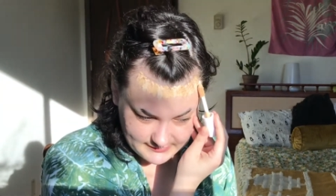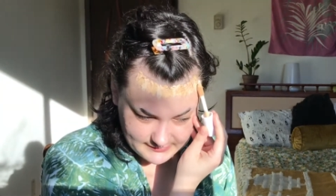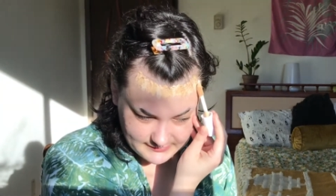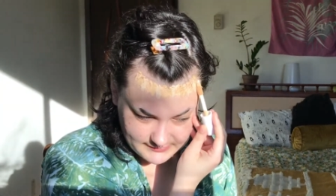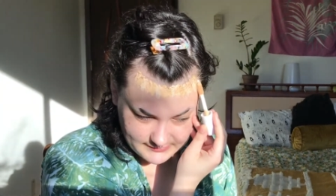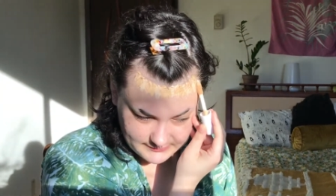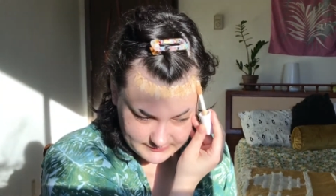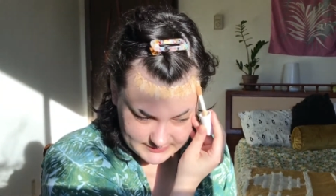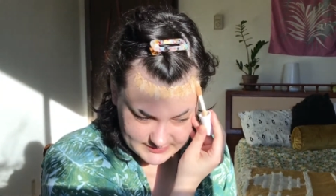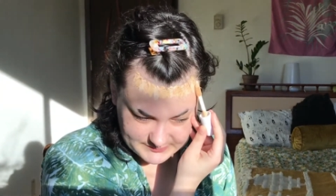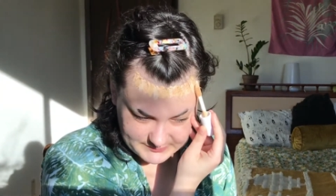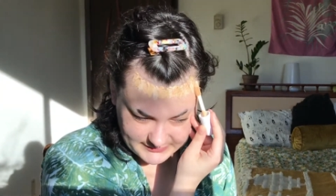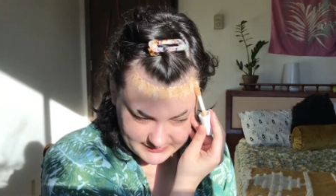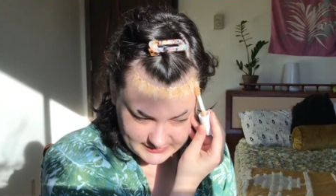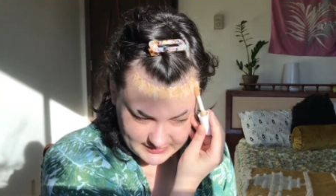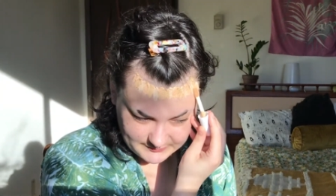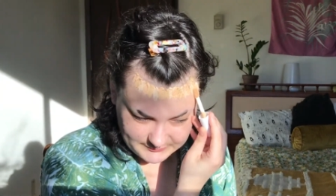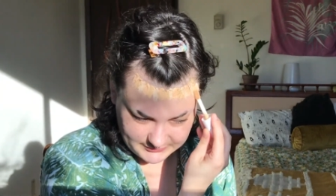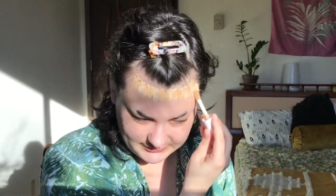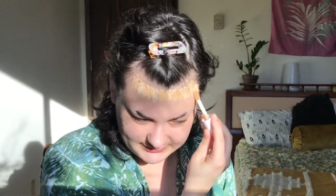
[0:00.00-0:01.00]
Only spent a
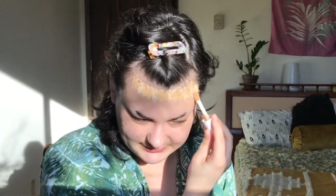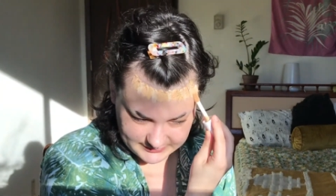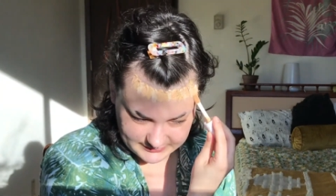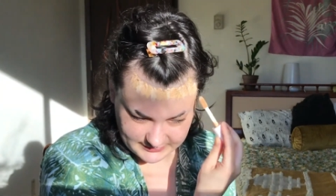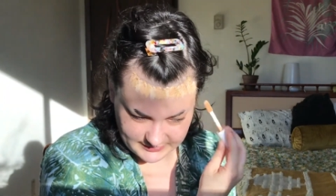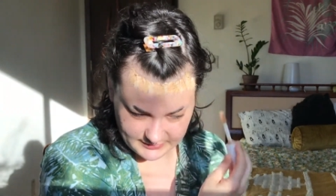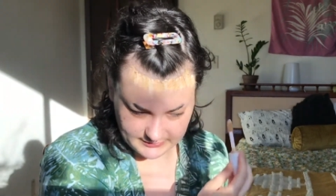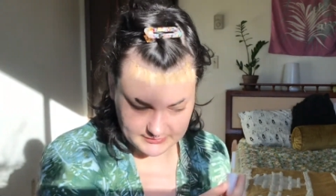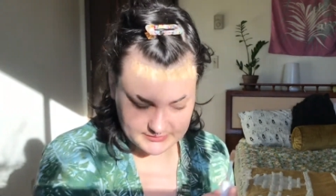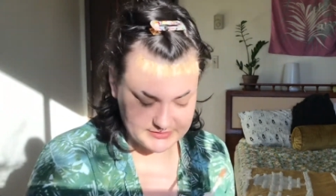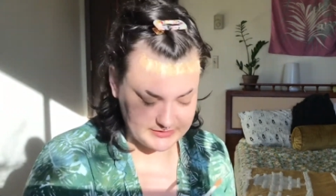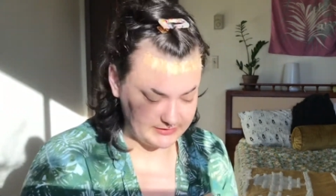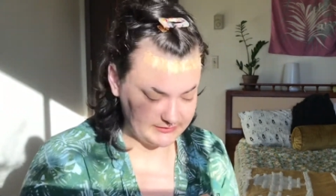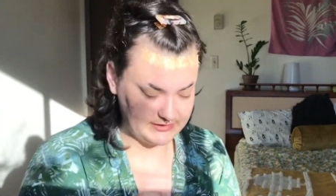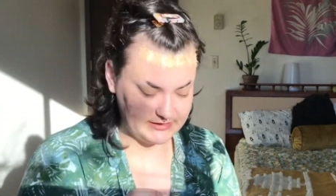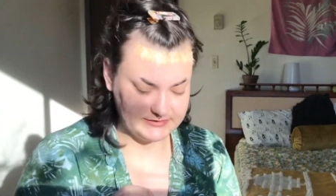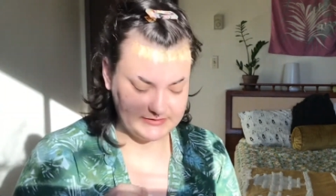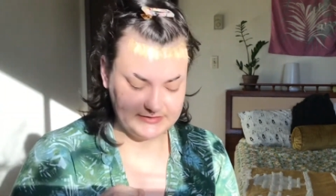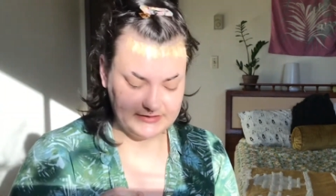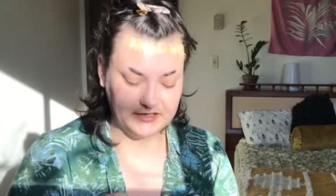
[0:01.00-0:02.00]
couple hundred dollars on
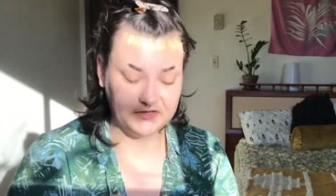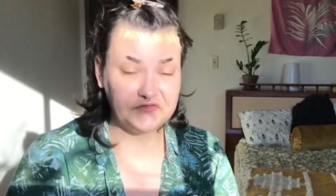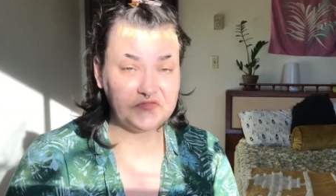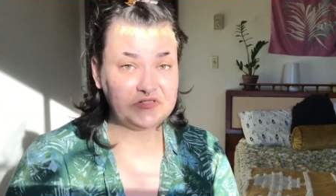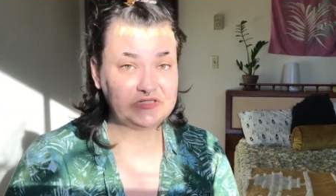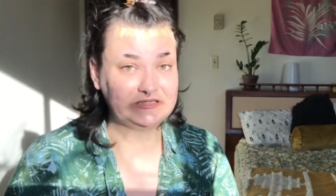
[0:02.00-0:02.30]
that stuff.